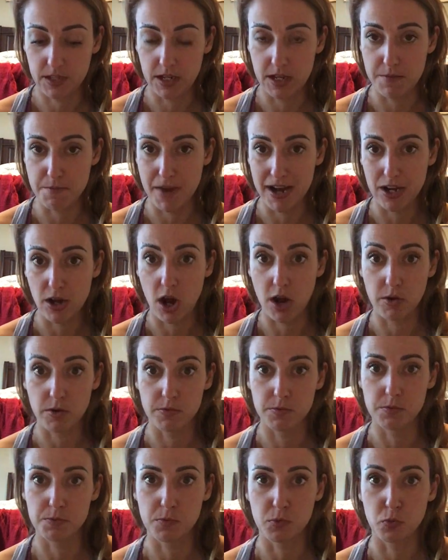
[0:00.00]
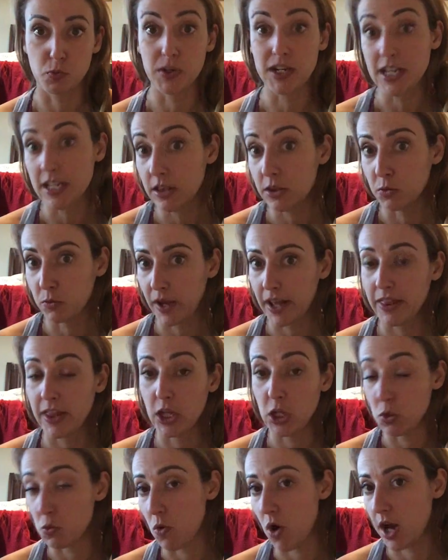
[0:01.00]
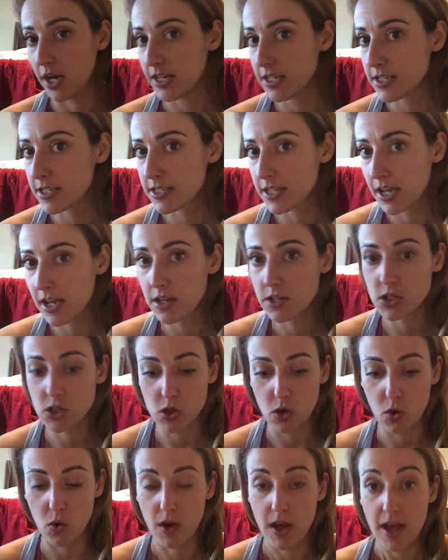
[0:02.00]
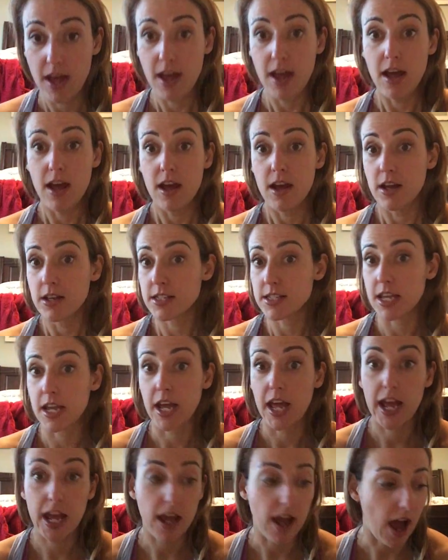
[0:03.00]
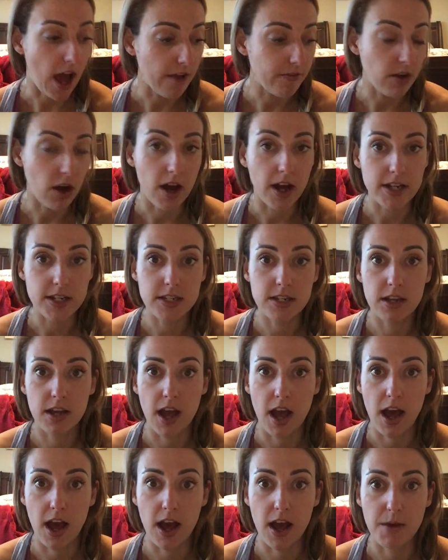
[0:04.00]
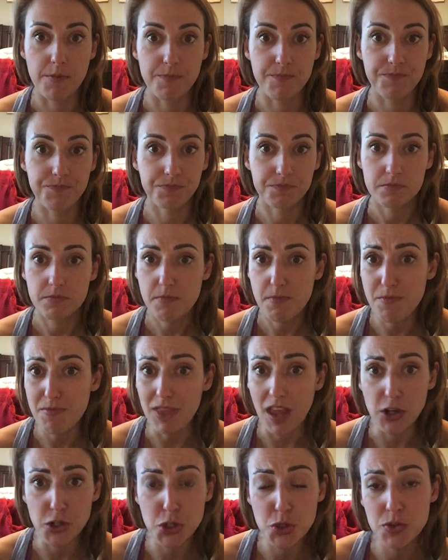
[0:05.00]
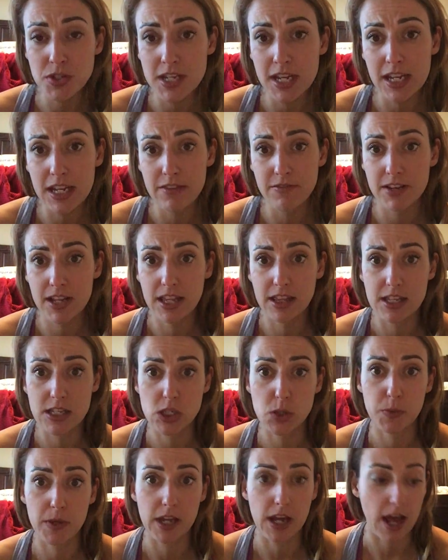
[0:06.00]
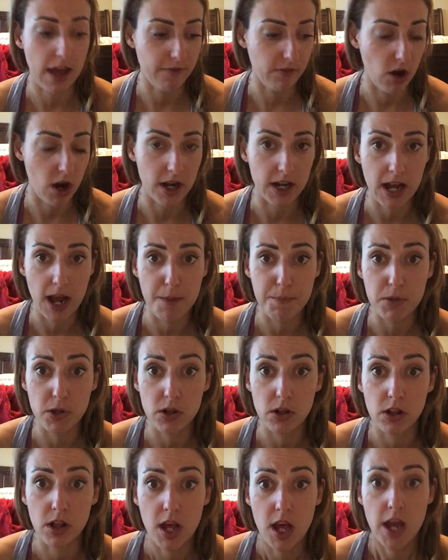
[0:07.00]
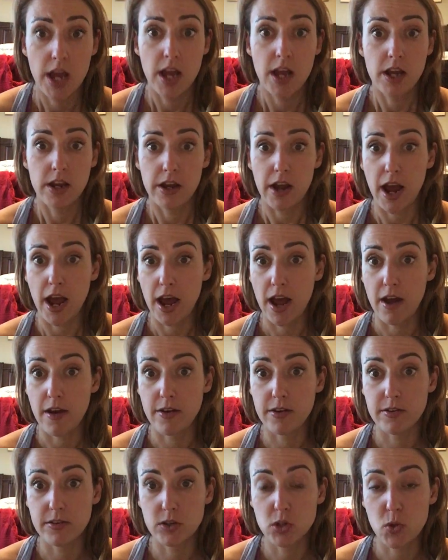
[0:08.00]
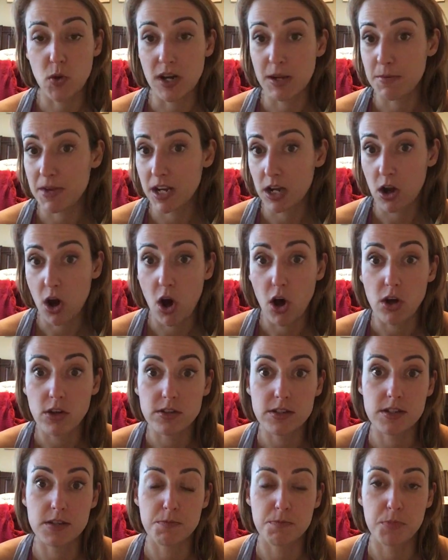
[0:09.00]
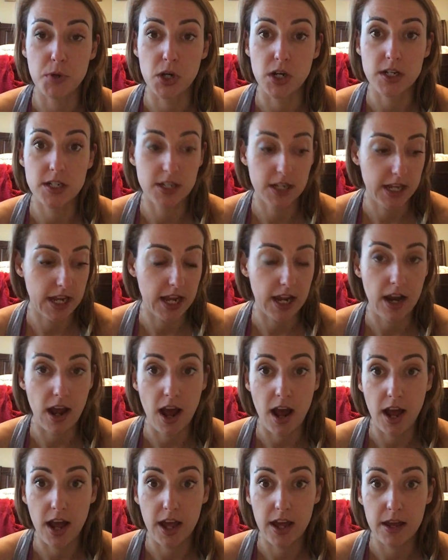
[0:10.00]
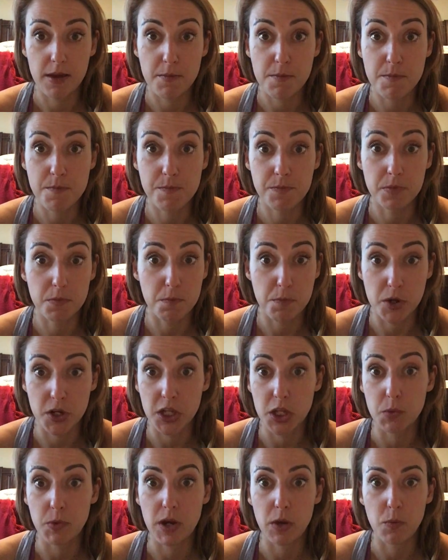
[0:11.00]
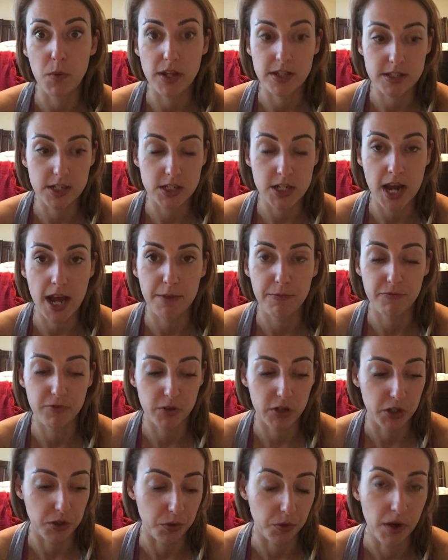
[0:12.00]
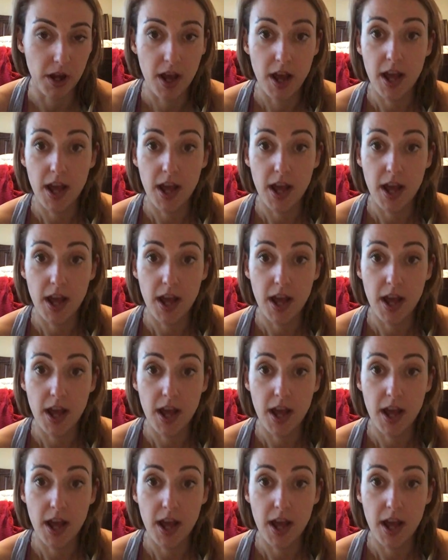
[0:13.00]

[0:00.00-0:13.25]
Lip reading: it might not read the way that you want it to say. So say, hey, I've got Tuesday evening this week, I've got a couple 20-minute calls booked. Can I book you in? What's the time for you?